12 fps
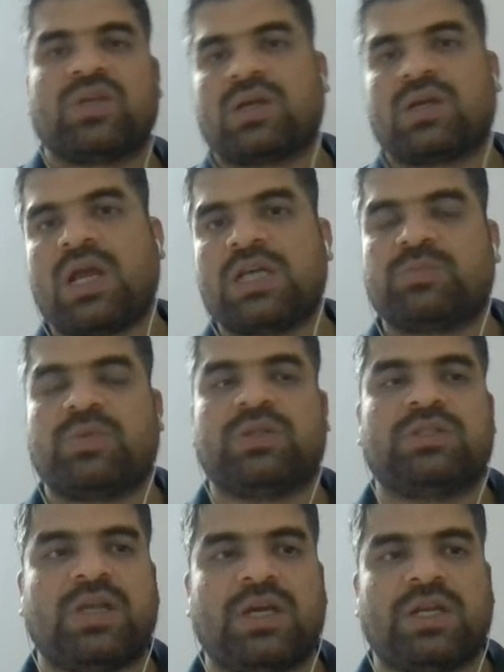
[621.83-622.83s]
class path
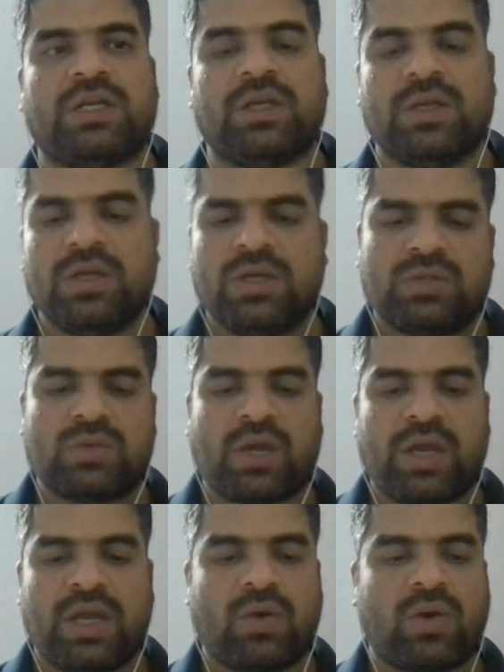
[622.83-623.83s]
directly. So
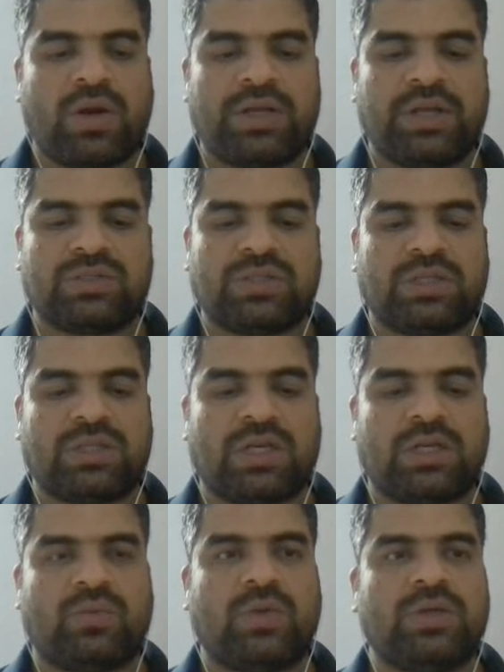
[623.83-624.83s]
I already set
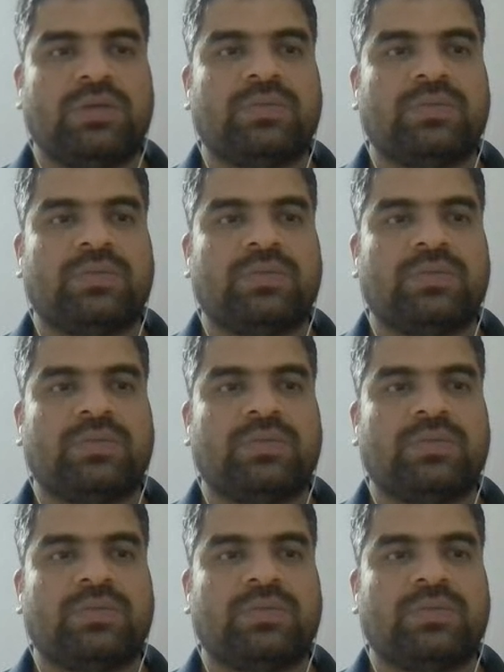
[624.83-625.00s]
that one.